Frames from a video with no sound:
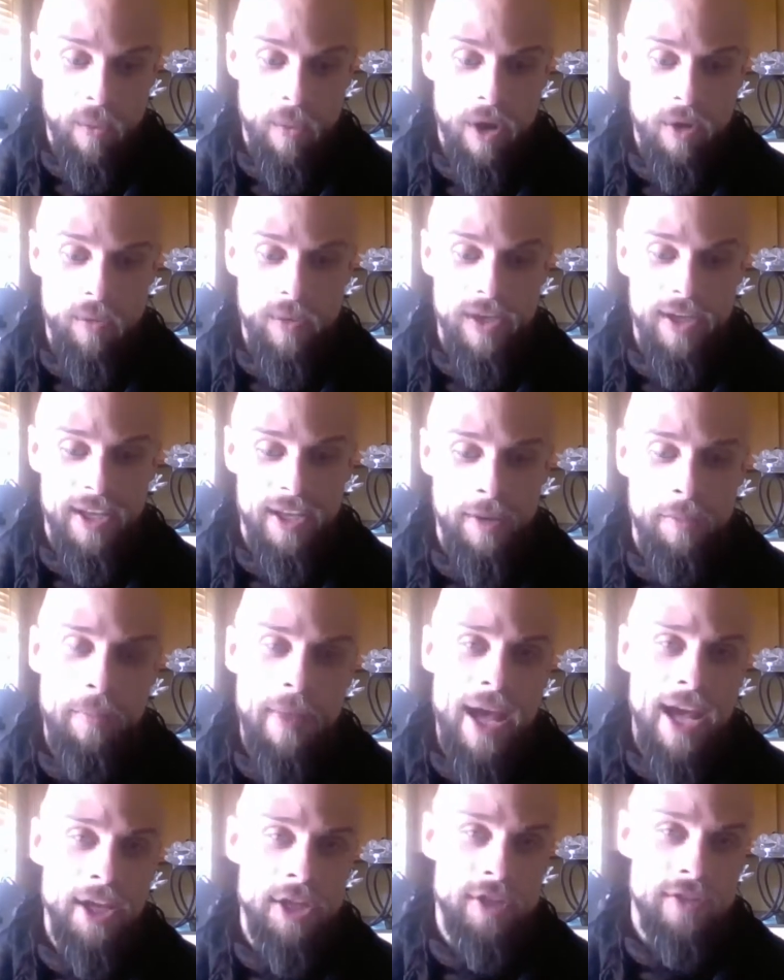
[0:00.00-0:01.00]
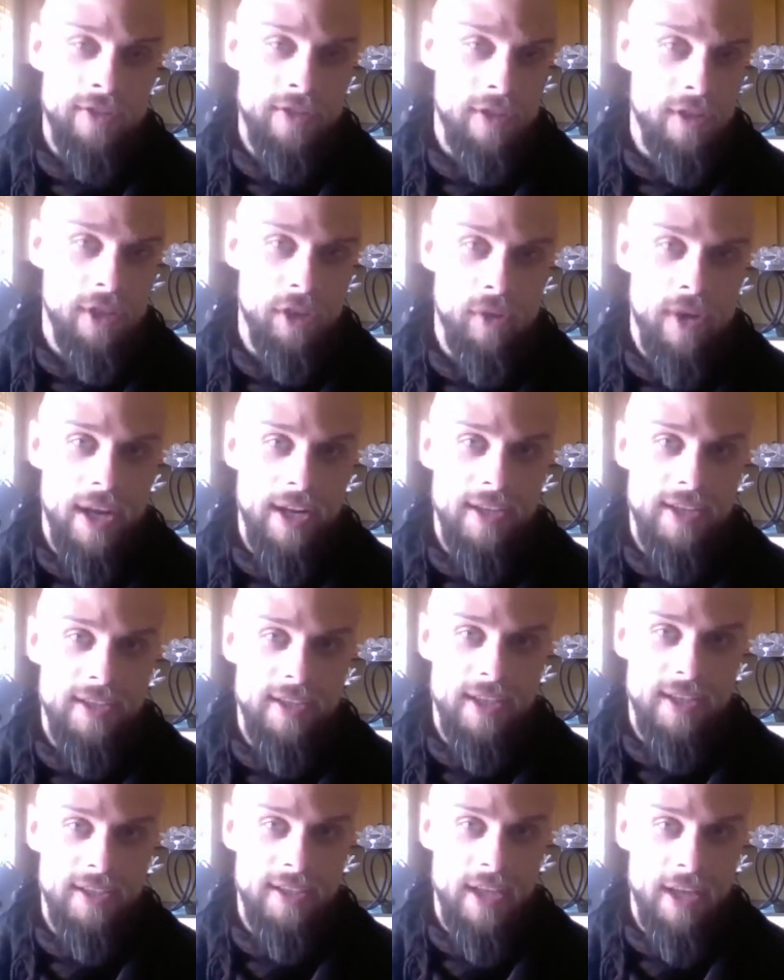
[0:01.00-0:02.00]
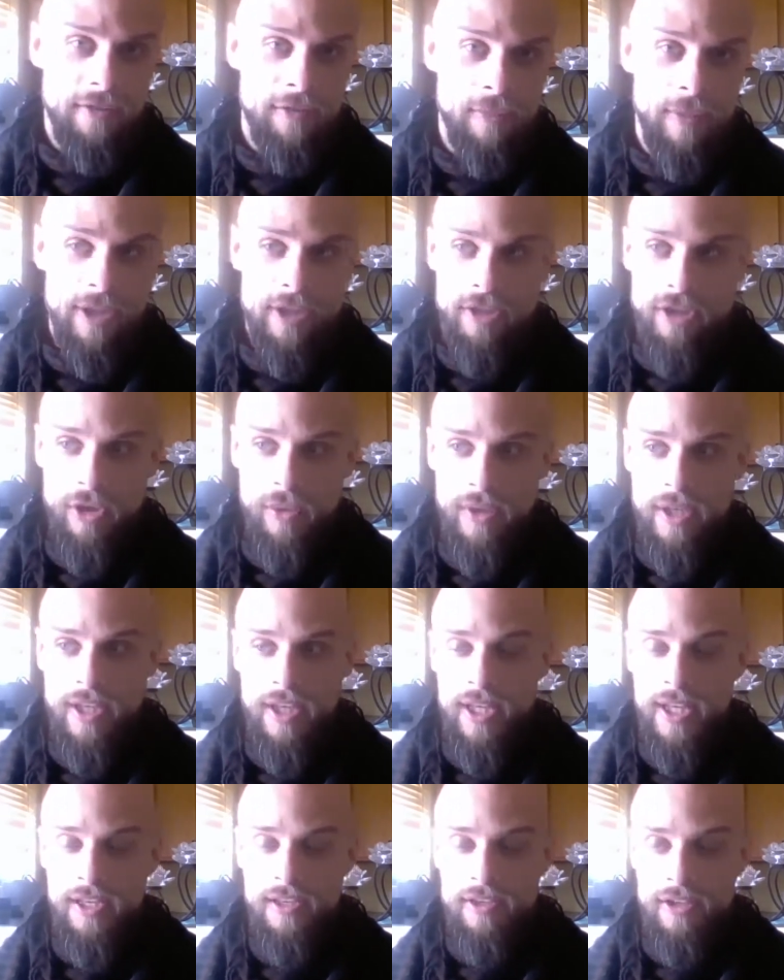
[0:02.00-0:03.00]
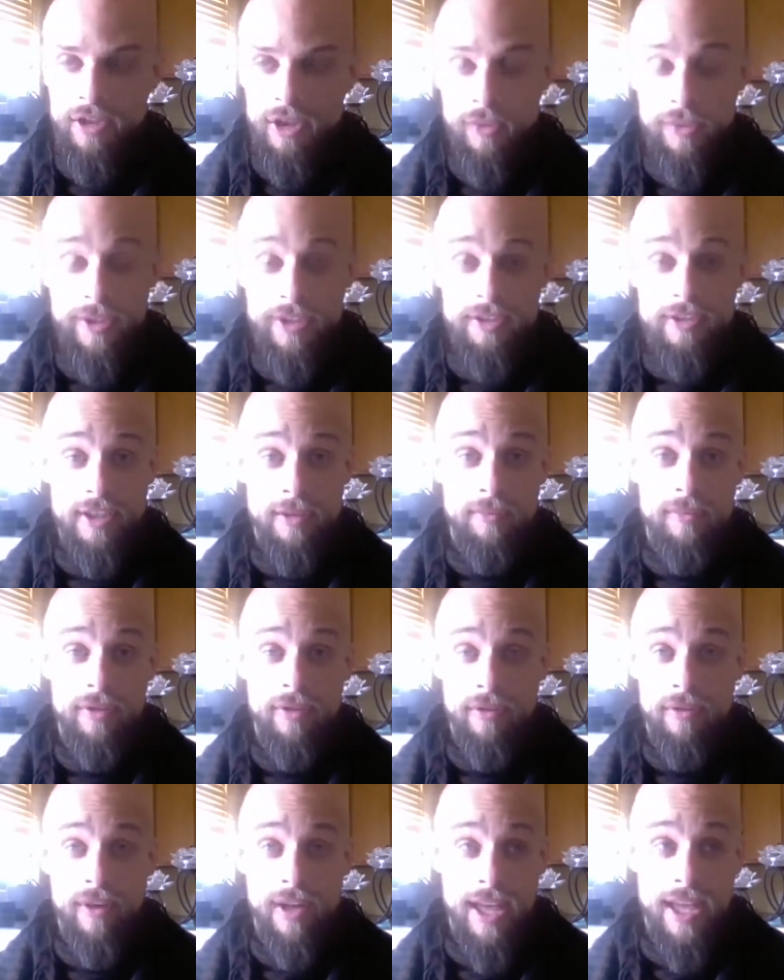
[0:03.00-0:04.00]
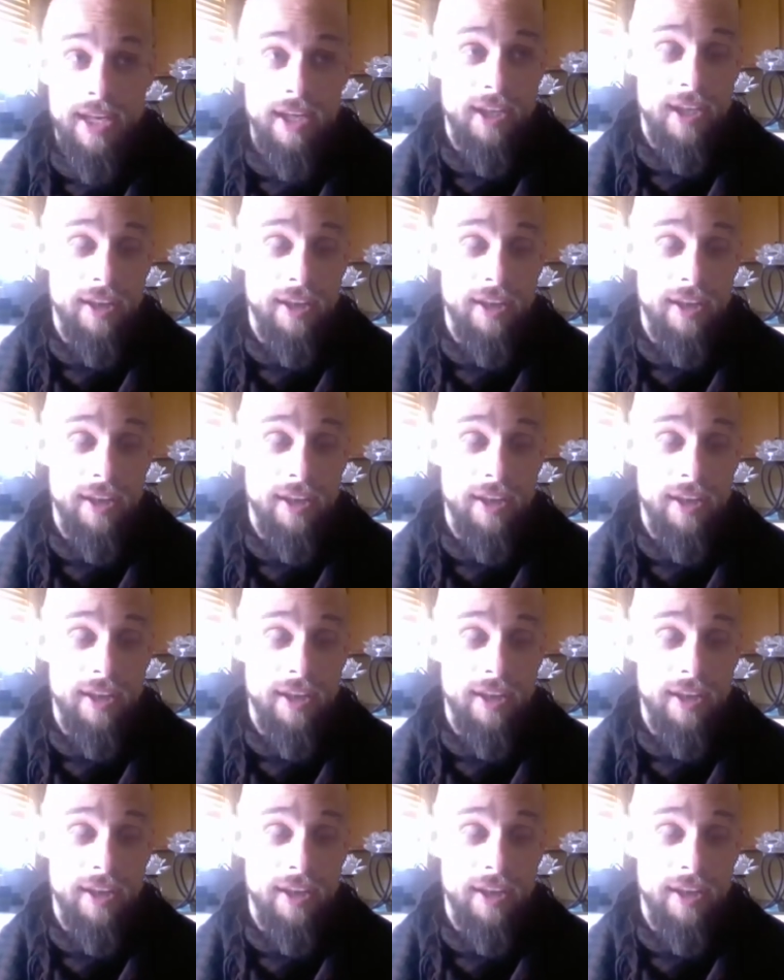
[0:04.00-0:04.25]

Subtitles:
what we can imagine the United States government doing, it's doing something, or any